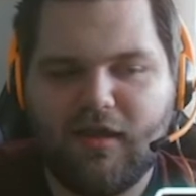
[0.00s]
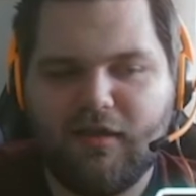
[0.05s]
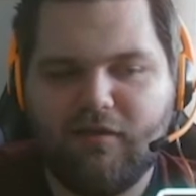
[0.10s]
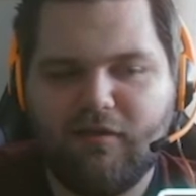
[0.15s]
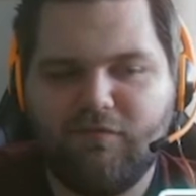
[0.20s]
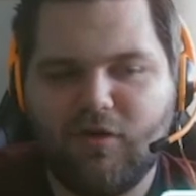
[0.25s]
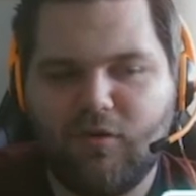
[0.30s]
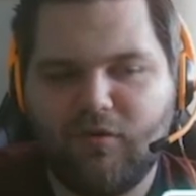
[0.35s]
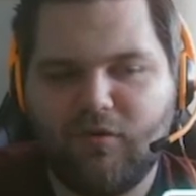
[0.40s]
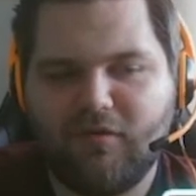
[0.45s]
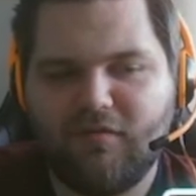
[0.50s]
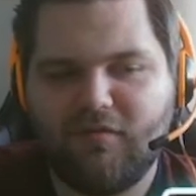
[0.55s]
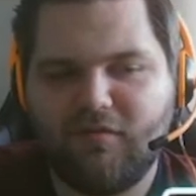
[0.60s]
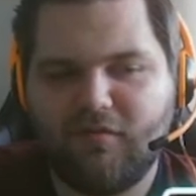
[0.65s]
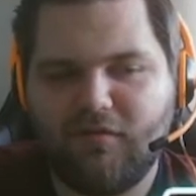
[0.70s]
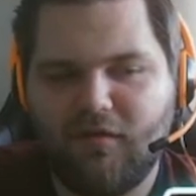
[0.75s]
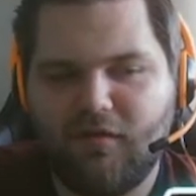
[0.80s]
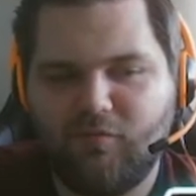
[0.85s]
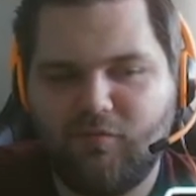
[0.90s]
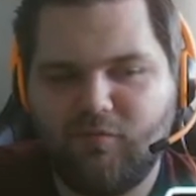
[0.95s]
even though it's
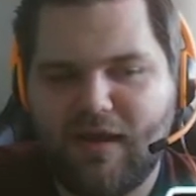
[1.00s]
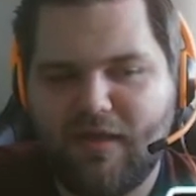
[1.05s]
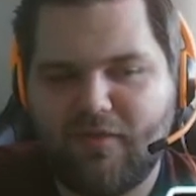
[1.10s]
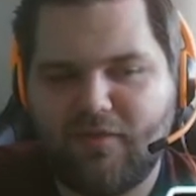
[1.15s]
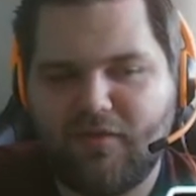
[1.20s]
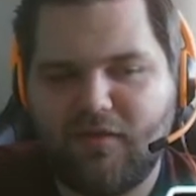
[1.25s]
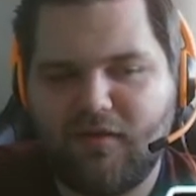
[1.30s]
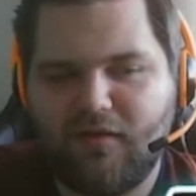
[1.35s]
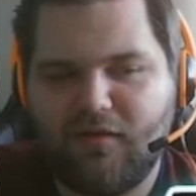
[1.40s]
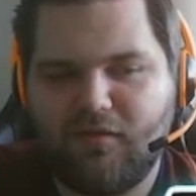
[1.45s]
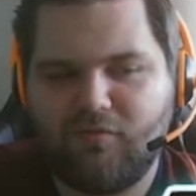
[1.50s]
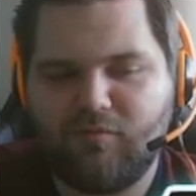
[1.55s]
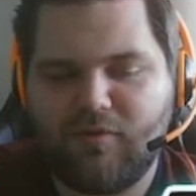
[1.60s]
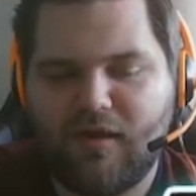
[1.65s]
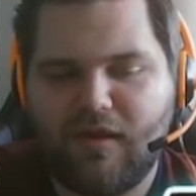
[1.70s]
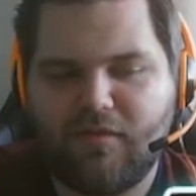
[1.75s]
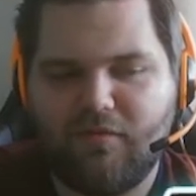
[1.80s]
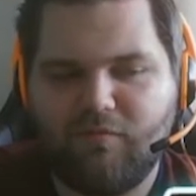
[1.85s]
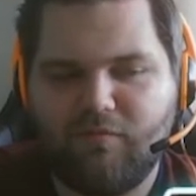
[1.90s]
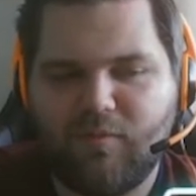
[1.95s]

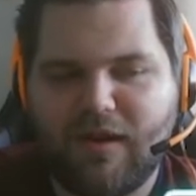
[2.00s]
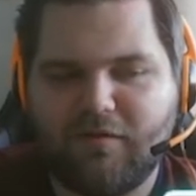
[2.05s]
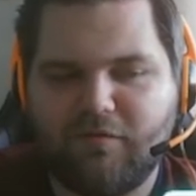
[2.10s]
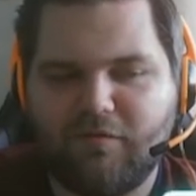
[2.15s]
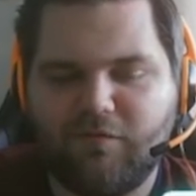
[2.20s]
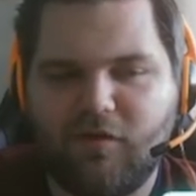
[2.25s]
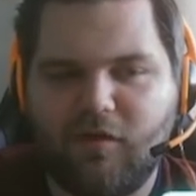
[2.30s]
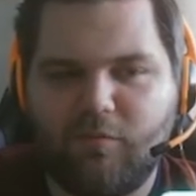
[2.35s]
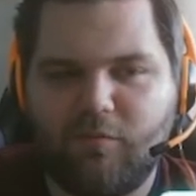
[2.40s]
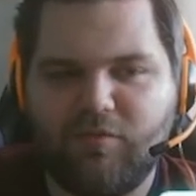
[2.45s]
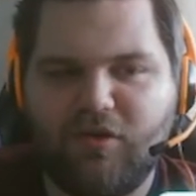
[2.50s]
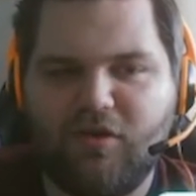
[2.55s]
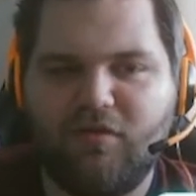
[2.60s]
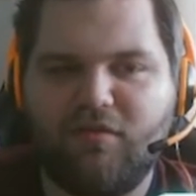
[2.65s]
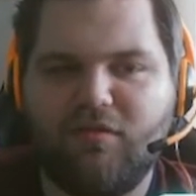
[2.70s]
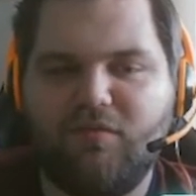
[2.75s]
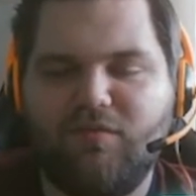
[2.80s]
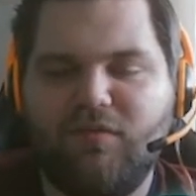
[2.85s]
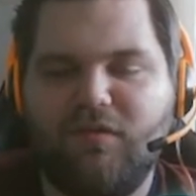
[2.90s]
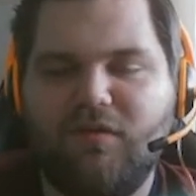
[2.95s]
rather wet flop,
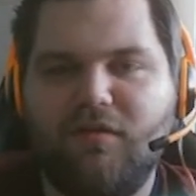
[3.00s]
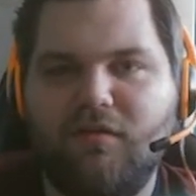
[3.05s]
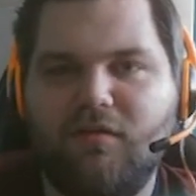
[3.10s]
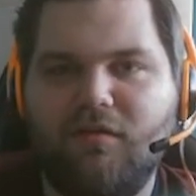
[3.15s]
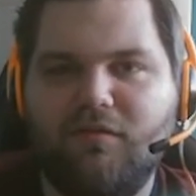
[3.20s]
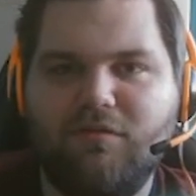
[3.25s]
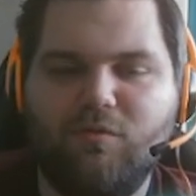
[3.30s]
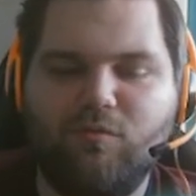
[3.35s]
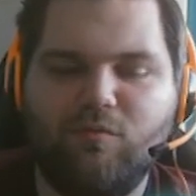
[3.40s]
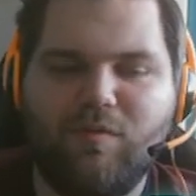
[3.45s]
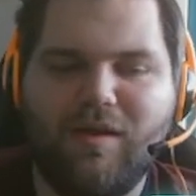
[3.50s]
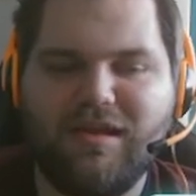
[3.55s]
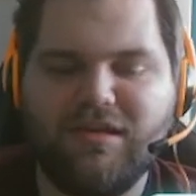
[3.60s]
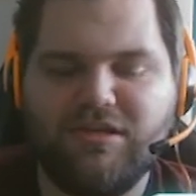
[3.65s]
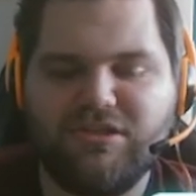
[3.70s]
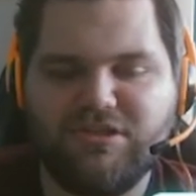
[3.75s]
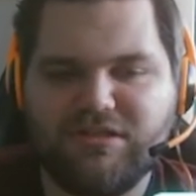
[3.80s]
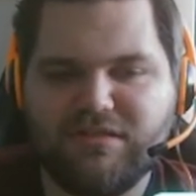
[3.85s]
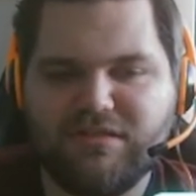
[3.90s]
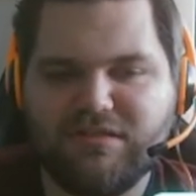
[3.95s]
because of the
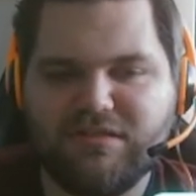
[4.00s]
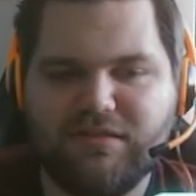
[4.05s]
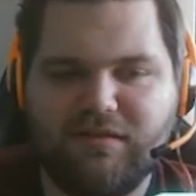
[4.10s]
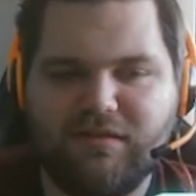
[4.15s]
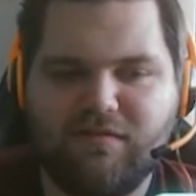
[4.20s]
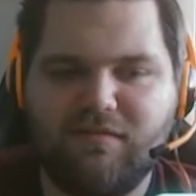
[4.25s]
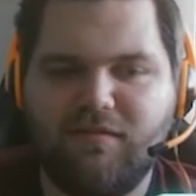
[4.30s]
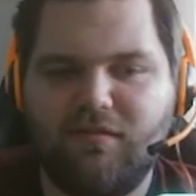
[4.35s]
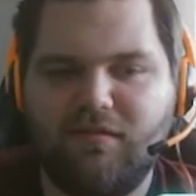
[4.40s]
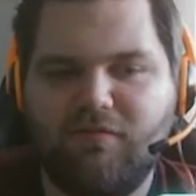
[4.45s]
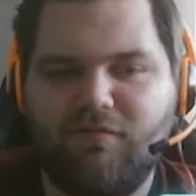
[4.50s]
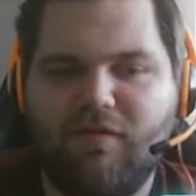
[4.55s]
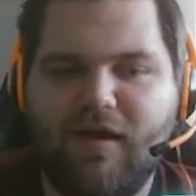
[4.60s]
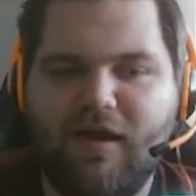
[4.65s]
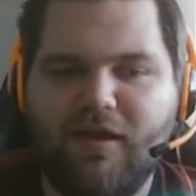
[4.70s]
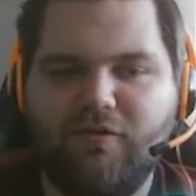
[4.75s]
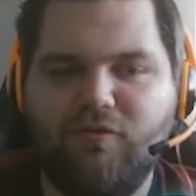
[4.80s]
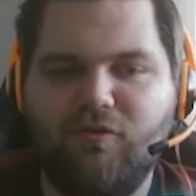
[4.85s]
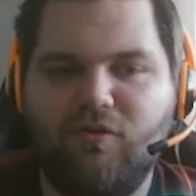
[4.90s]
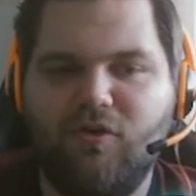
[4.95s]
ranges, it's
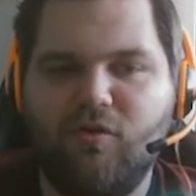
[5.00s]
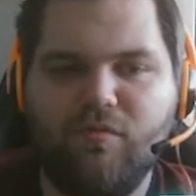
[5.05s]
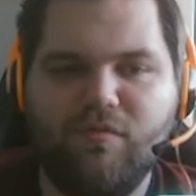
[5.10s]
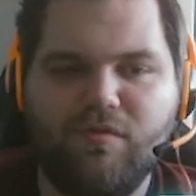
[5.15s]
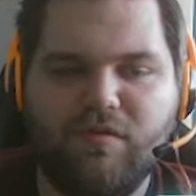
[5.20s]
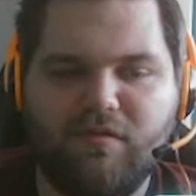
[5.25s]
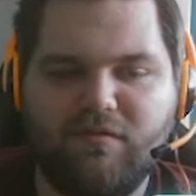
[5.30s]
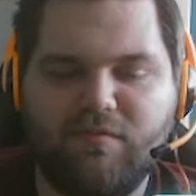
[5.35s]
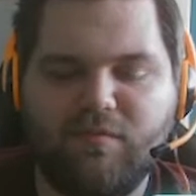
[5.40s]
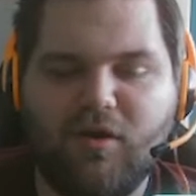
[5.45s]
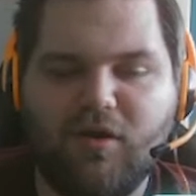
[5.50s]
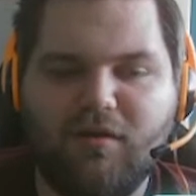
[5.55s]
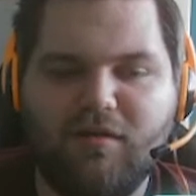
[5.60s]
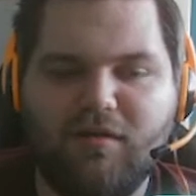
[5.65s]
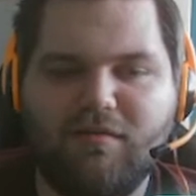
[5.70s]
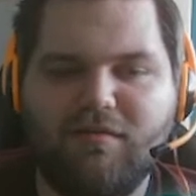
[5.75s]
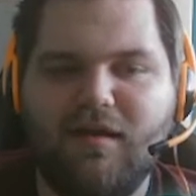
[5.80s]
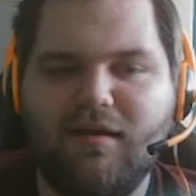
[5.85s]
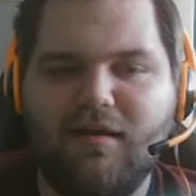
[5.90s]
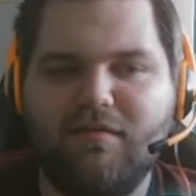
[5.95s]
fine to go with a smaller
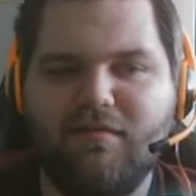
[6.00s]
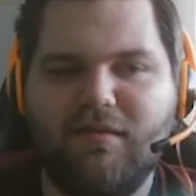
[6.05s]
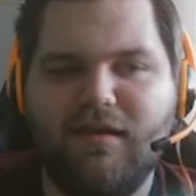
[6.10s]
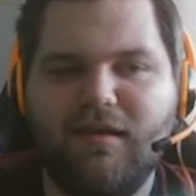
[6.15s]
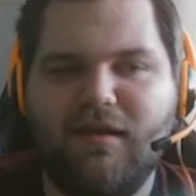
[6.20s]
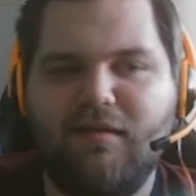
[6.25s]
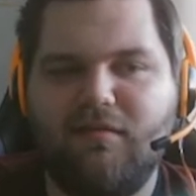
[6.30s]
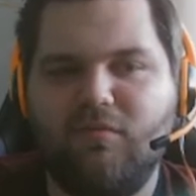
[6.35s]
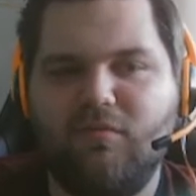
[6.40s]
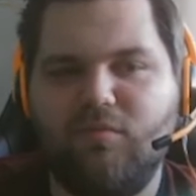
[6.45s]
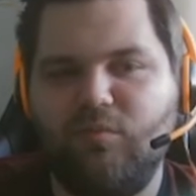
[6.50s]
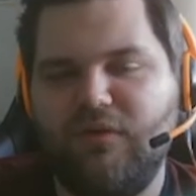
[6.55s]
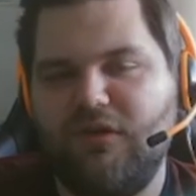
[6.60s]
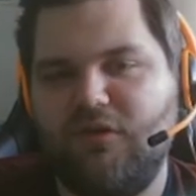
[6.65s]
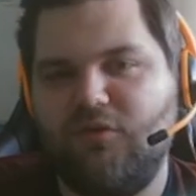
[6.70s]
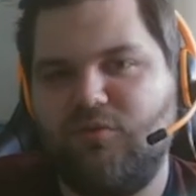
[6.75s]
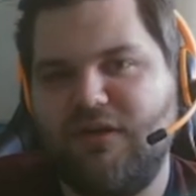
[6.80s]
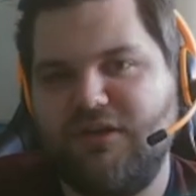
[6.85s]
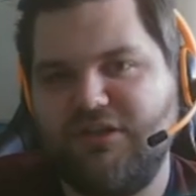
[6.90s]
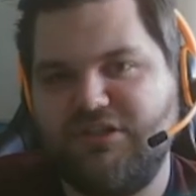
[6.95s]
sizing as we
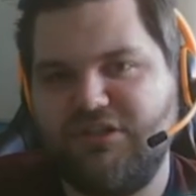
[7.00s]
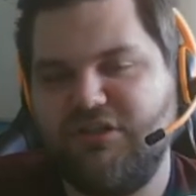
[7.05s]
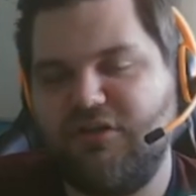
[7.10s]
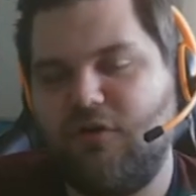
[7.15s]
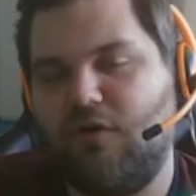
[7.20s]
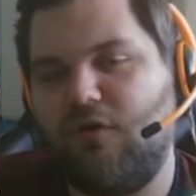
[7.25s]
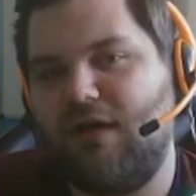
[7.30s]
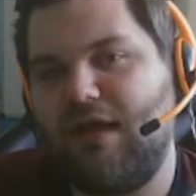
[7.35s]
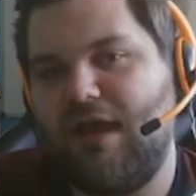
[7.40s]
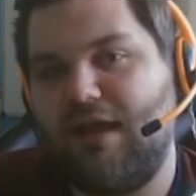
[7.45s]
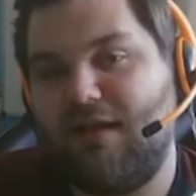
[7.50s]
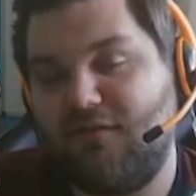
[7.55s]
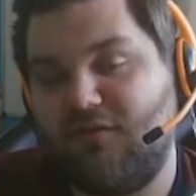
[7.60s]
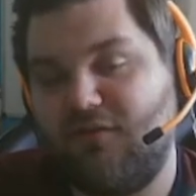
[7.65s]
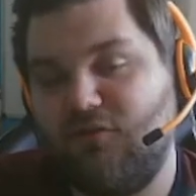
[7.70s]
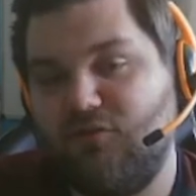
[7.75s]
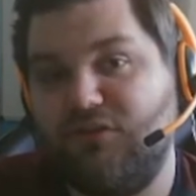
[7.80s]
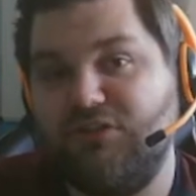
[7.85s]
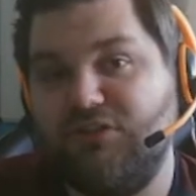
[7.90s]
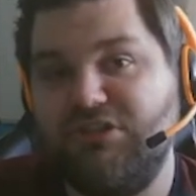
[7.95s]
crush, or as
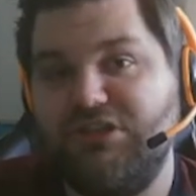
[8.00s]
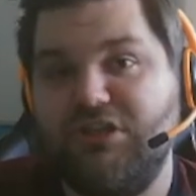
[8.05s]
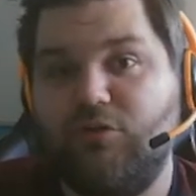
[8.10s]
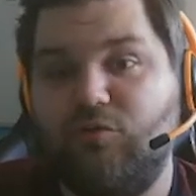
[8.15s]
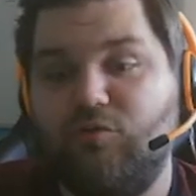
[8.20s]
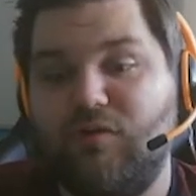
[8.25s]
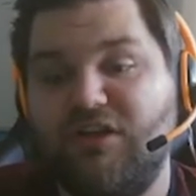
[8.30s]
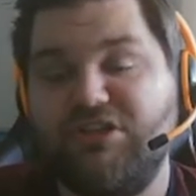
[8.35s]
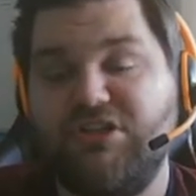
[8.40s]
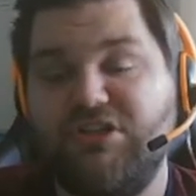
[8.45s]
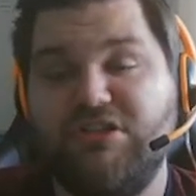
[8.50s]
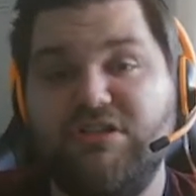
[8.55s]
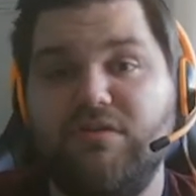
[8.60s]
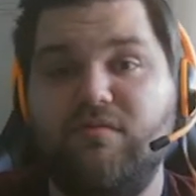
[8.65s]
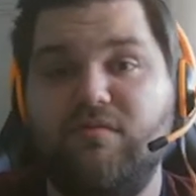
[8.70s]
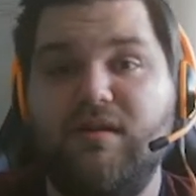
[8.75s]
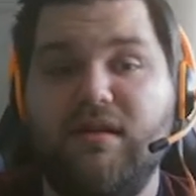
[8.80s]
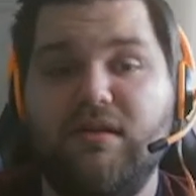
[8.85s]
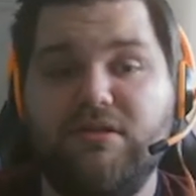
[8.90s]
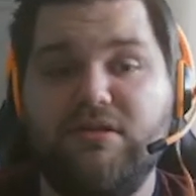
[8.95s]
UTG crushes the
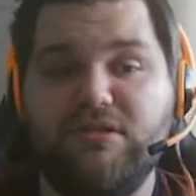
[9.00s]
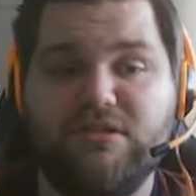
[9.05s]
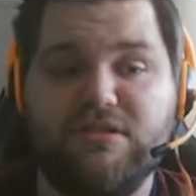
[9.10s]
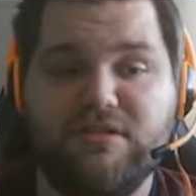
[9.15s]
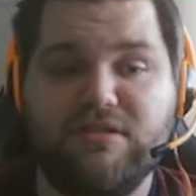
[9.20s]
ranges,